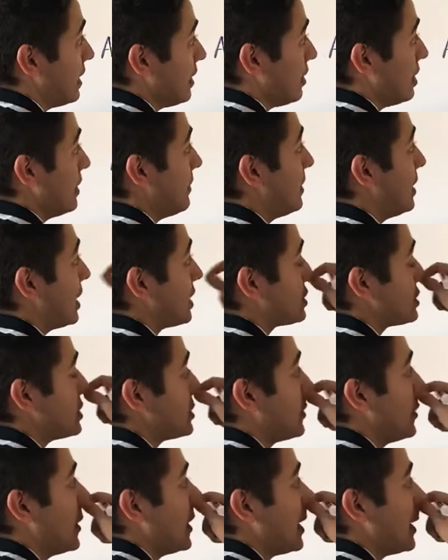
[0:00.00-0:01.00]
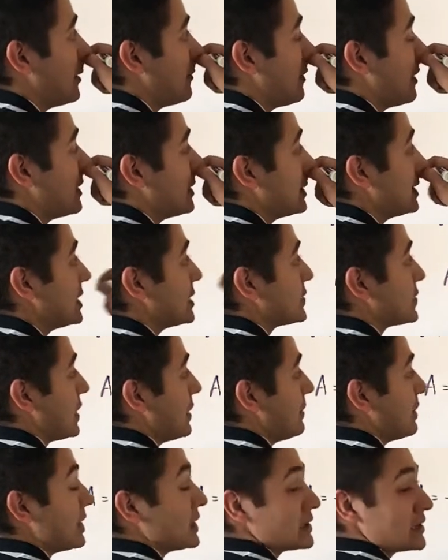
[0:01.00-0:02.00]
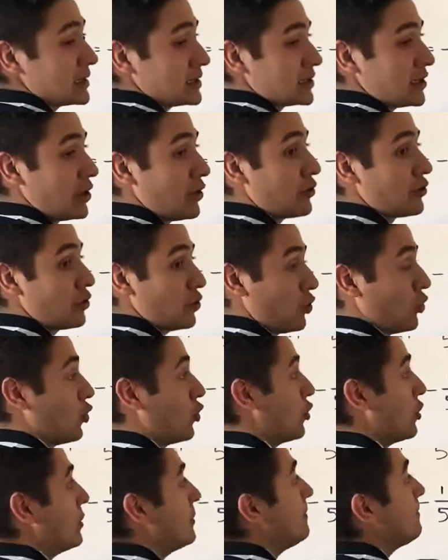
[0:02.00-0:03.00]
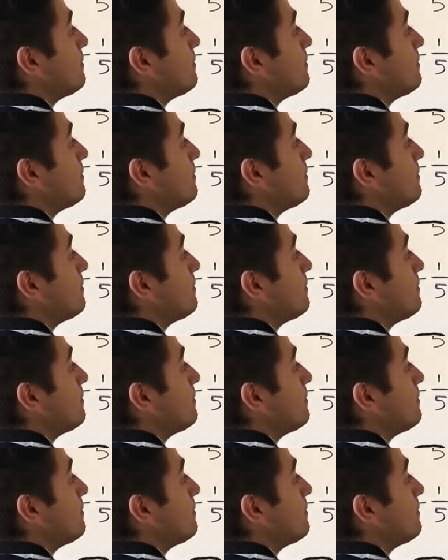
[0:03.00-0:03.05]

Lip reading: let me actually go ahead and write this, right, because this is another or,